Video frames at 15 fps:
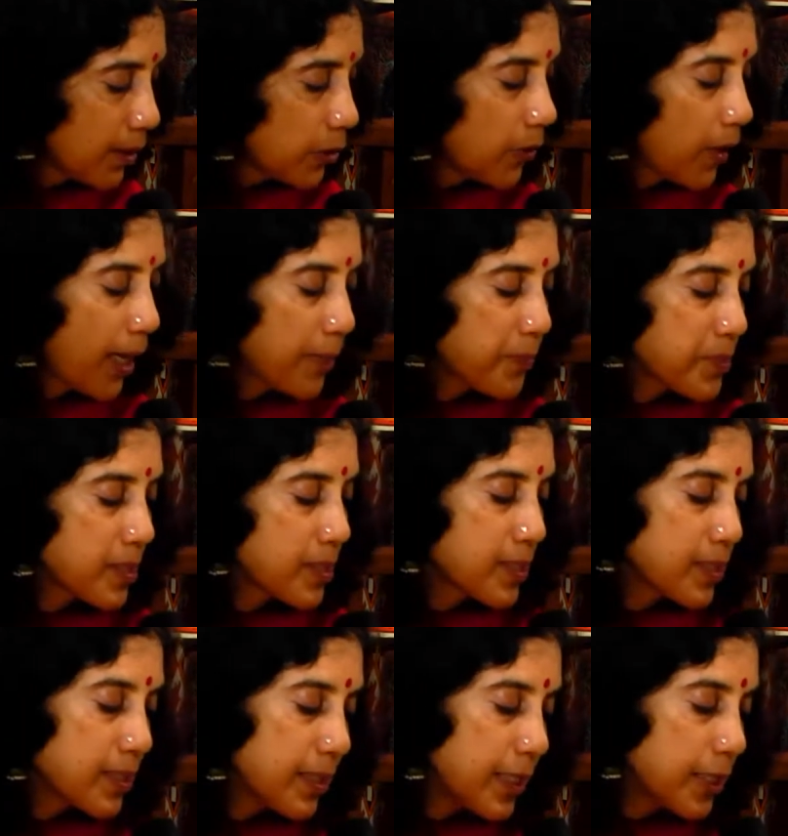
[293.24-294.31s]
your
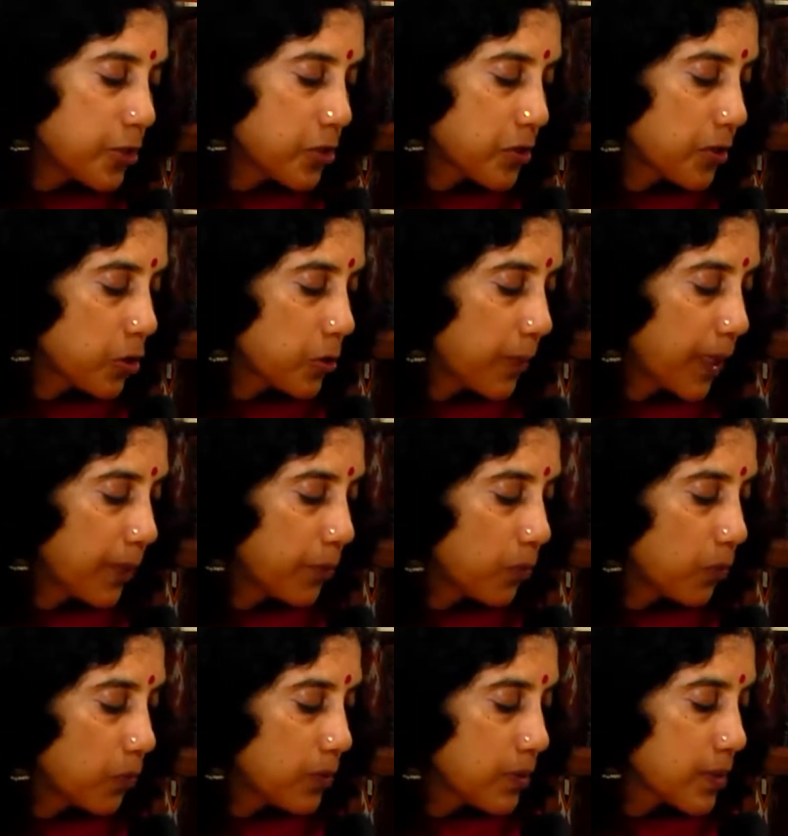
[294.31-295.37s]
absence leached into my
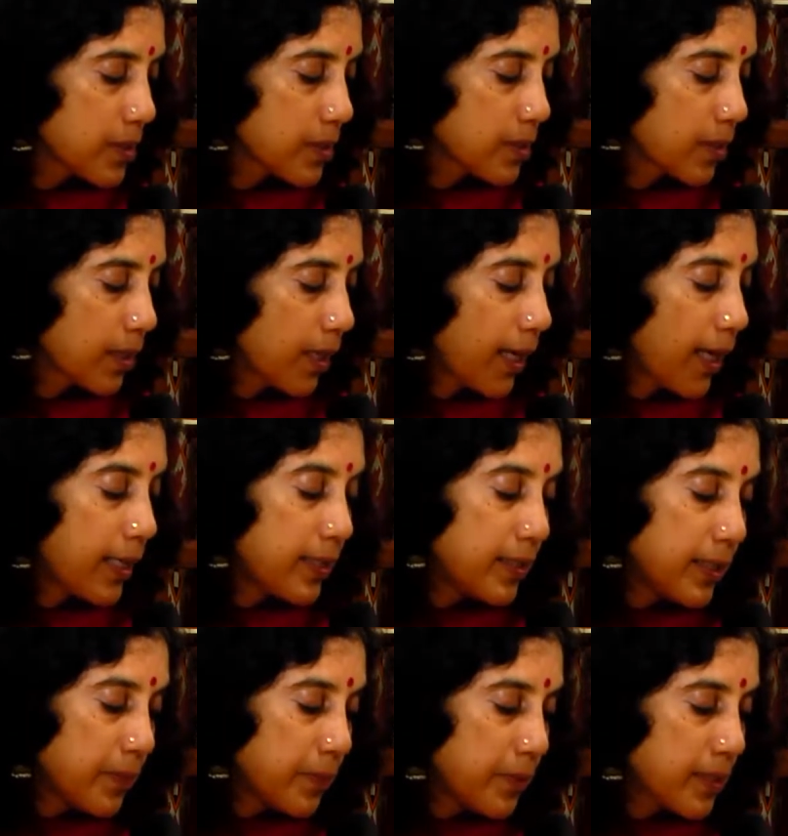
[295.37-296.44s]
bones and
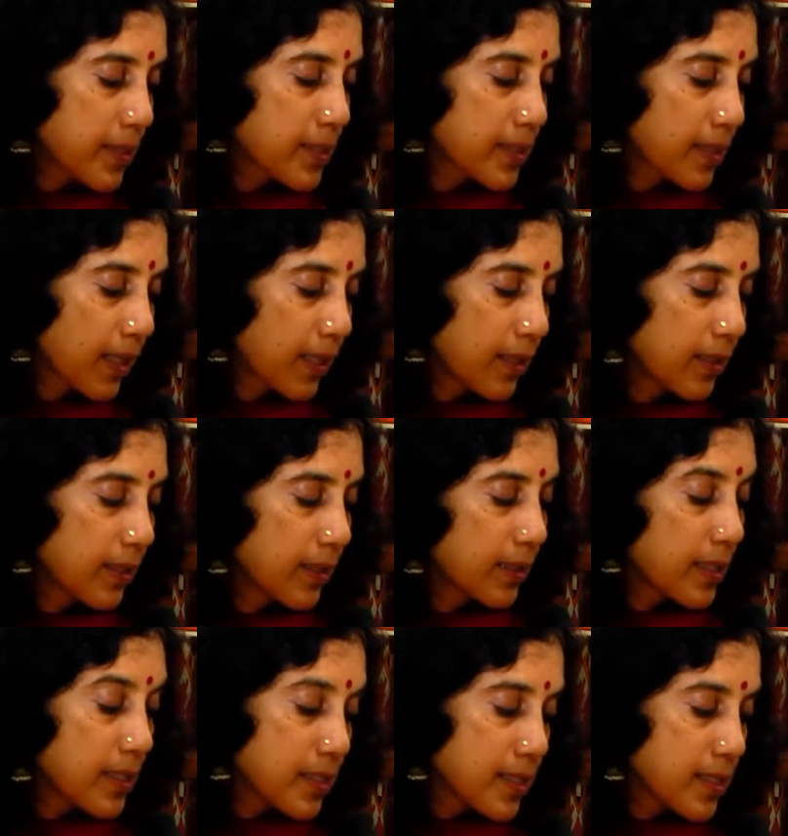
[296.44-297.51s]
dimmed the sun that
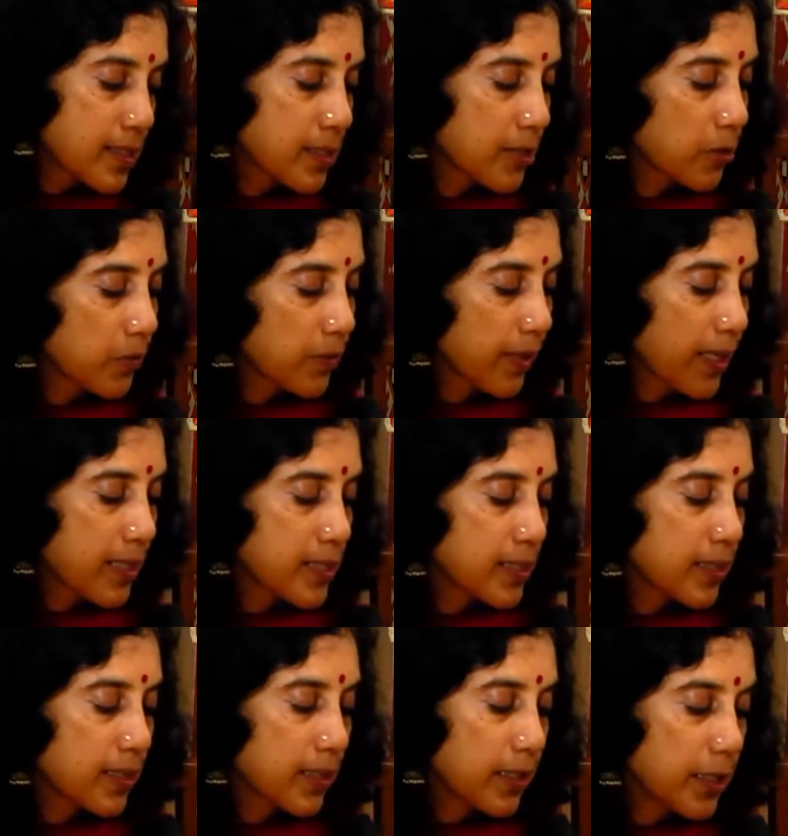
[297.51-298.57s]
insisted on
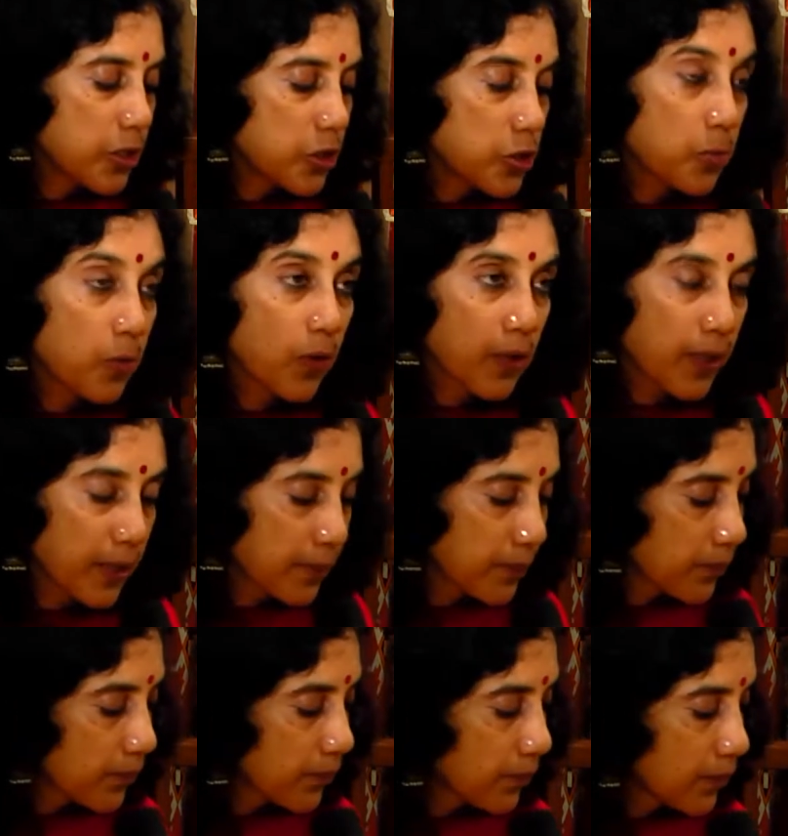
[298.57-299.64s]
rising each
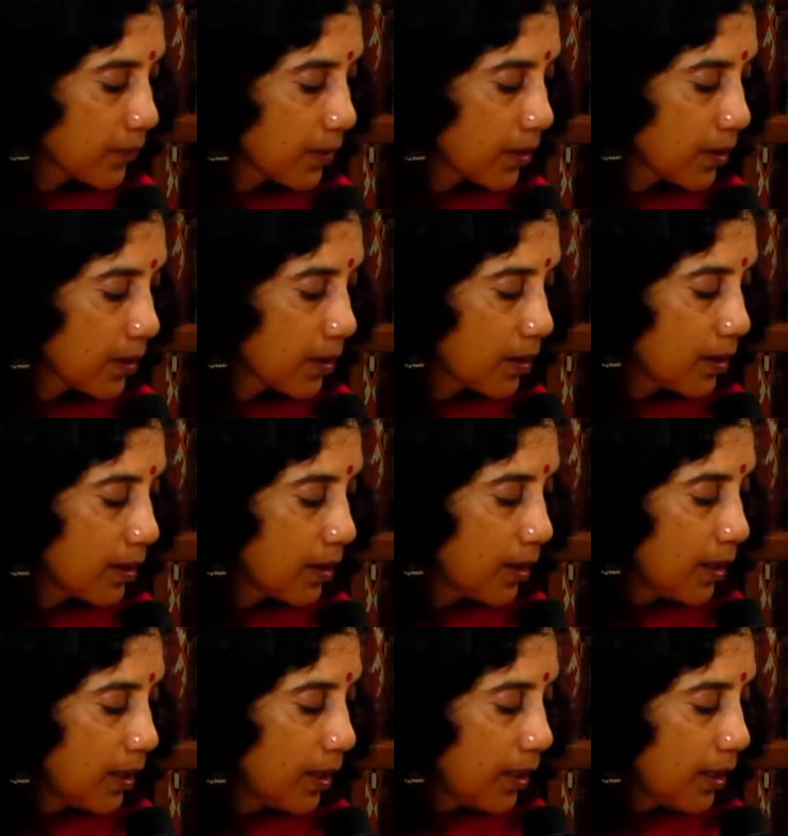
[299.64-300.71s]
morning.
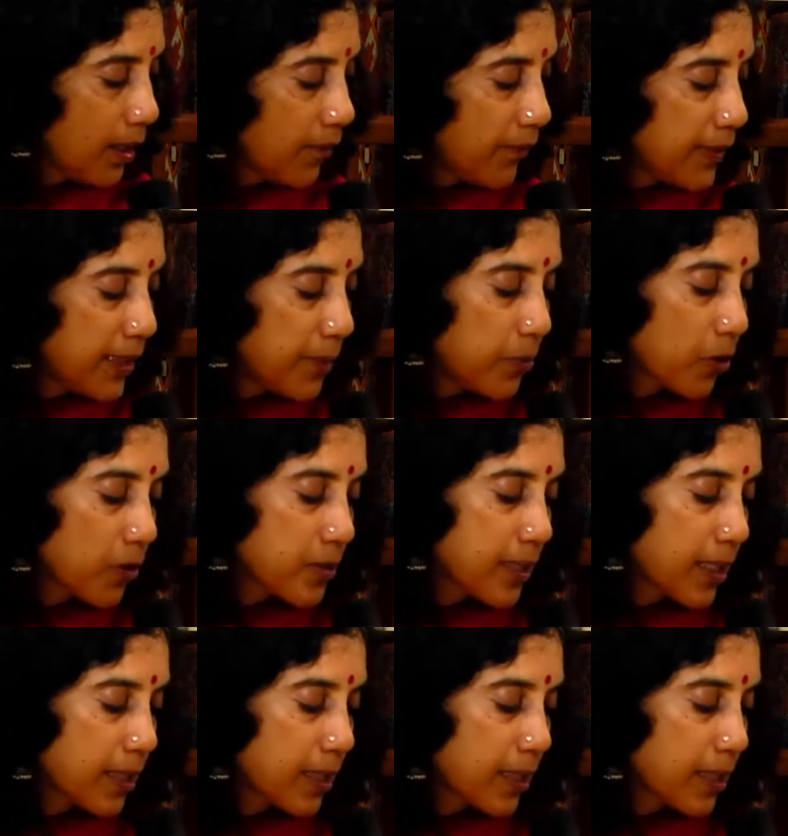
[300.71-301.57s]
When they brought